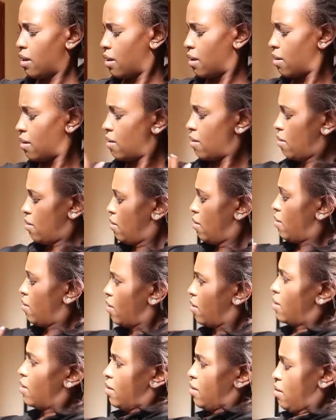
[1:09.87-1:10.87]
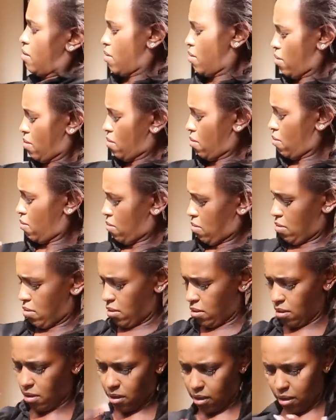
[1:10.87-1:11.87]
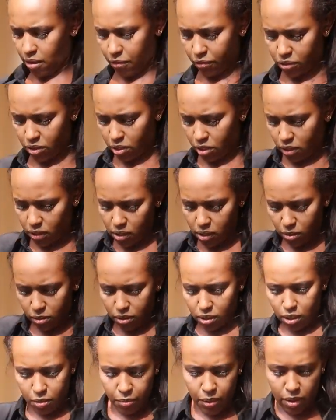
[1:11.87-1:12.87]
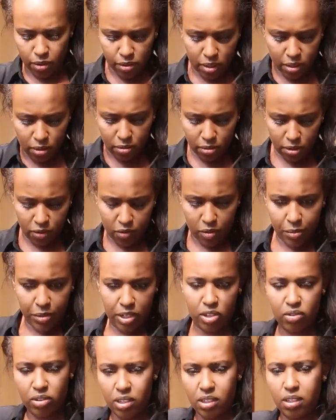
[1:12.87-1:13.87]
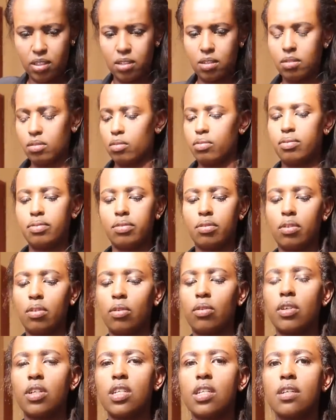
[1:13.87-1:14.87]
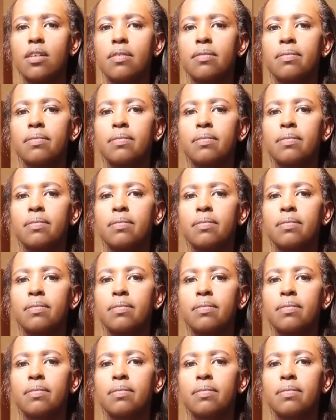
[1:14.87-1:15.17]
And I have translucent powder all over my dress. Oof, Lord.